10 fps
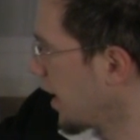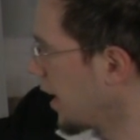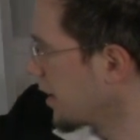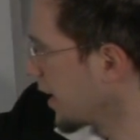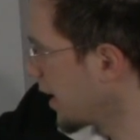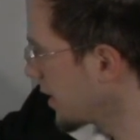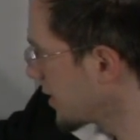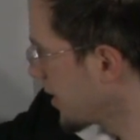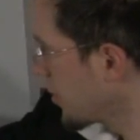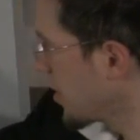
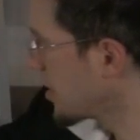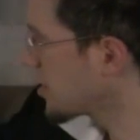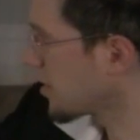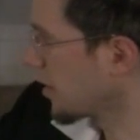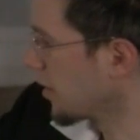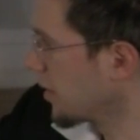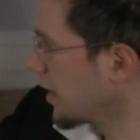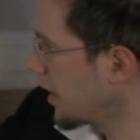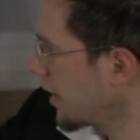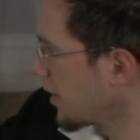Langsam is
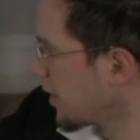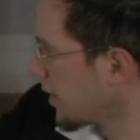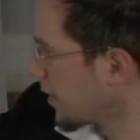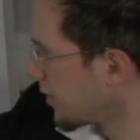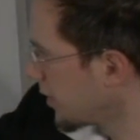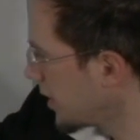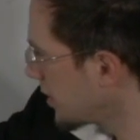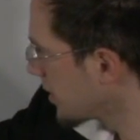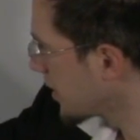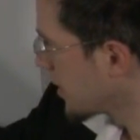slowly. Vite